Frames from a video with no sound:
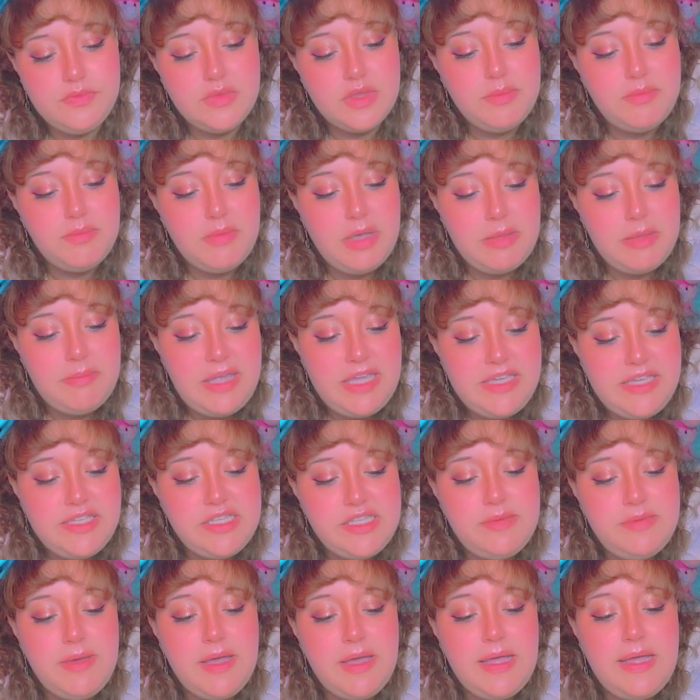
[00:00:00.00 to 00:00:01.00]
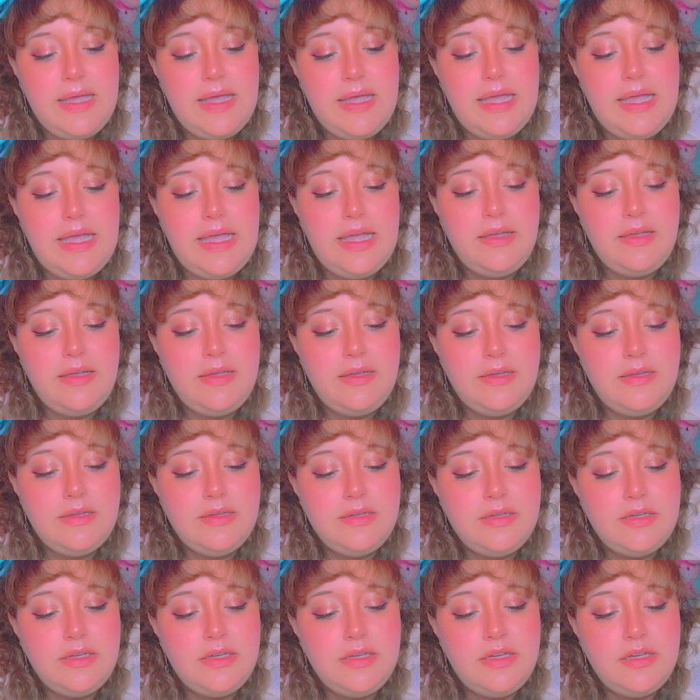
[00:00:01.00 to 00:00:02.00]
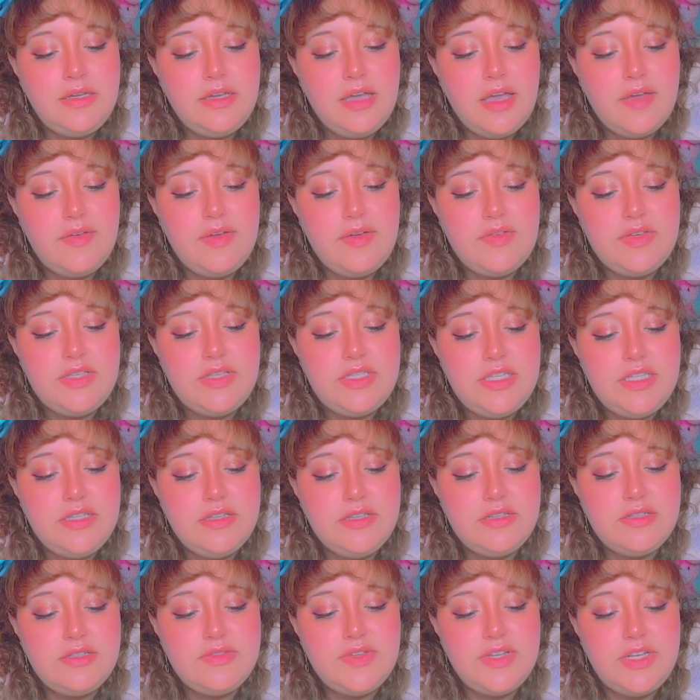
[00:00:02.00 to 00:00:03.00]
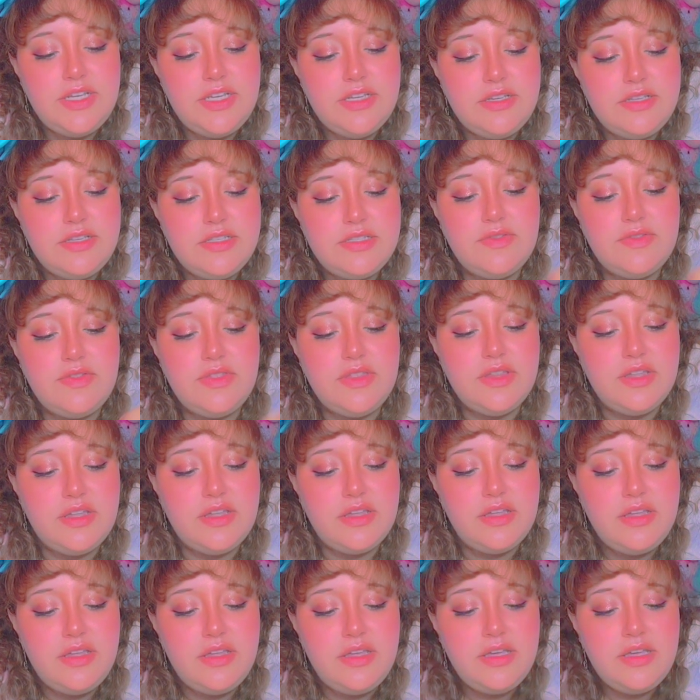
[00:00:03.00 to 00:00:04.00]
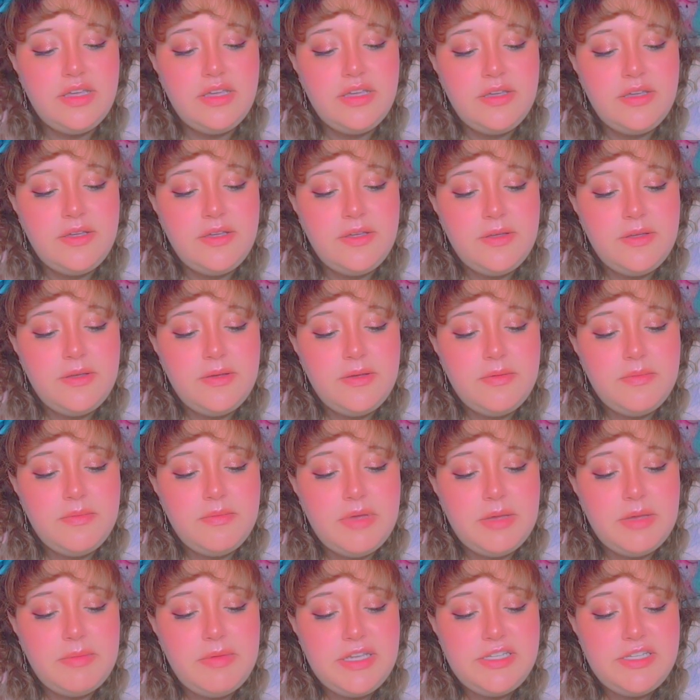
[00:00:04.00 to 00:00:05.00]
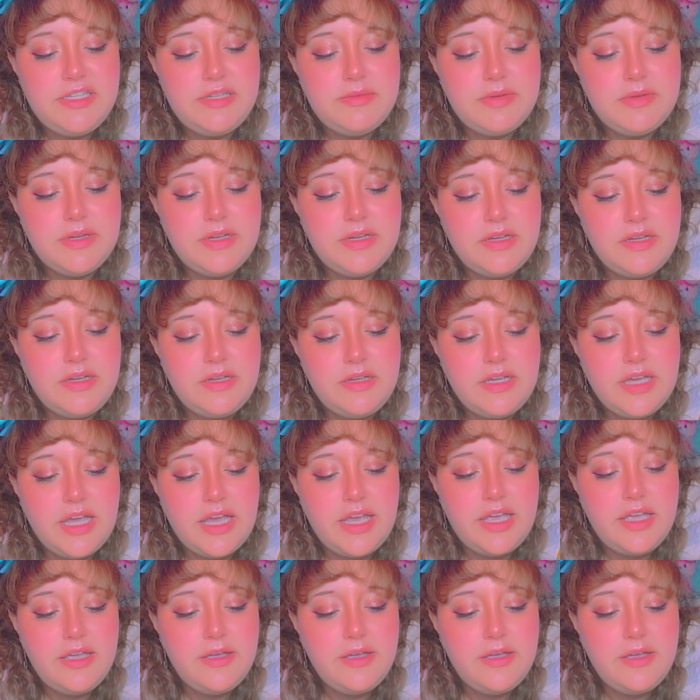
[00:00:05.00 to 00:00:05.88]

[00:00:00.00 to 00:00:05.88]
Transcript: Mame Shiba. Have you ever seen those videos of the Mame Shiba guy?